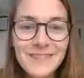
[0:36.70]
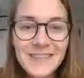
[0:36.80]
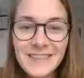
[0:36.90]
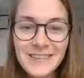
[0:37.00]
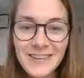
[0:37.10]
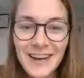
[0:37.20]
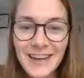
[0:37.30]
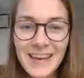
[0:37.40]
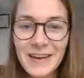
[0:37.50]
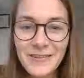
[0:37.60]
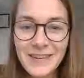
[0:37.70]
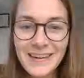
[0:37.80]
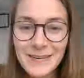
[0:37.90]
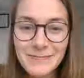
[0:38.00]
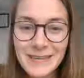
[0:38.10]
you like
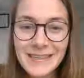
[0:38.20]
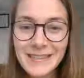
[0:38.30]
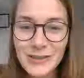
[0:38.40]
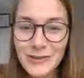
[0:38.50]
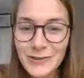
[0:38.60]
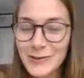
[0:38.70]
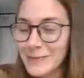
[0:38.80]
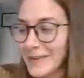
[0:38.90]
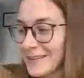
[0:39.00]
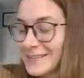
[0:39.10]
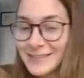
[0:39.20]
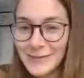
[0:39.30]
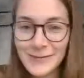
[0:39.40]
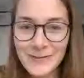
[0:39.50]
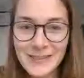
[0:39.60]
hearing me talk about
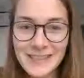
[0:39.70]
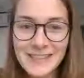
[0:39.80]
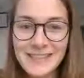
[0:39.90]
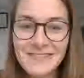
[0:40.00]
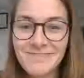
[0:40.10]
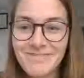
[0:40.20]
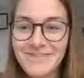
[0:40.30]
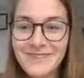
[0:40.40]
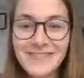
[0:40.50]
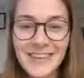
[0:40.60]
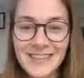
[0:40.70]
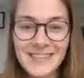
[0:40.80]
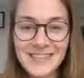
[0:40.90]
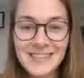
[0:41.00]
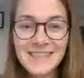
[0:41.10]
all this
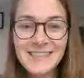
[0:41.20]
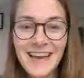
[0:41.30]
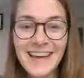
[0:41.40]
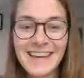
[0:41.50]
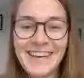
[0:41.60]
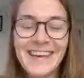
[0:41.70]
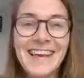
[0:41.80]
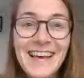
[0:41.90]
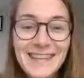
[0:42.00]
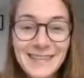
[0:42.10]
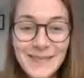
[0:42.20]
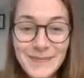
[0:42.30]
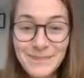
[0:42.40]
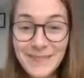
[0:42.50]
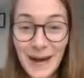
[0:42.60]
nonsense. So
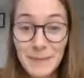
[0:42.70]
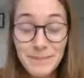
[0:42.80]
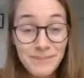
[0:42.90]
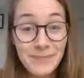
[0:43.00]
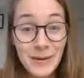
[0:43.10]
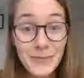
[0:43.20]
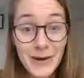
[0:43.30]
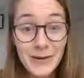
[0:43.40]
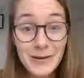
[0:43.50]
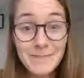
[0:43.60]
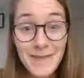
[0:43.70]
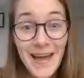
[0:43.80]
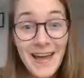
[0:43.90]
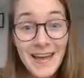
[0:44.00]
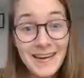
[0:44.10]
yeah, welcome
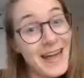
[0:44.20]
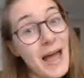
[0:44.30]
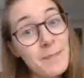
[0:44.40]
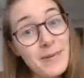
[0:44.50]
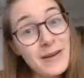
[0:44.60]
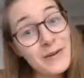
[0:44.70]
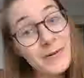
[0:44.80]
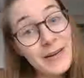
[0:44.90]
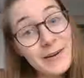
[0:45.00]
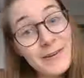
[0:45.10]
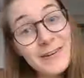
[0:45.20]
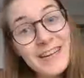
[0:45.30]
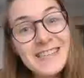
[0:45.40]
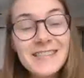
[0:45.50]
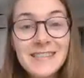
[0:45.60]
and happy new year.
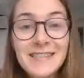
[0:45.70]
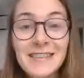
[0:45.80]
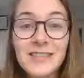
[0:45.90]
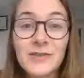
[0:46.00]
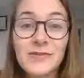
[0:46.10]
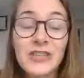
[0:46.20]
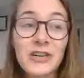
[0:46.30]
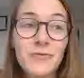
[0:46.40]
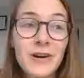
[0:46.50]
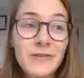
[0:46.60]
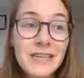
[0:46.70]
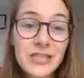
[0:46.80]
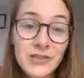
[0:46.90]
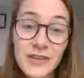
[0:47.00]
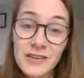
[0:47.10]
It's the 6th of January
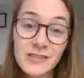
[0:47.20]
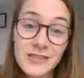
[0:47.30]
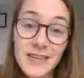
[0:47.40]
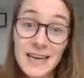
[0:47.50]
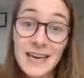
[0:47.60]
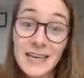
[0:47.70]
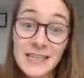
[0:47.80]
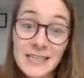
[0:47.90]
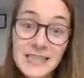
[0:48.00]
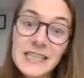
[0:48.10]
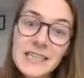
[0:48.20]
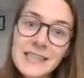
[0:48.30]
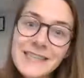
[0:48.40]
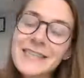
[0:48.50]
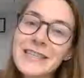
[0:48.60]

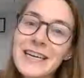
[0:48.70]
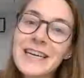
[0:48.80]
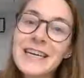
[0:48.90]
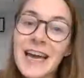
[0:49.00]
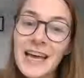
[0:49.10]
2019 today.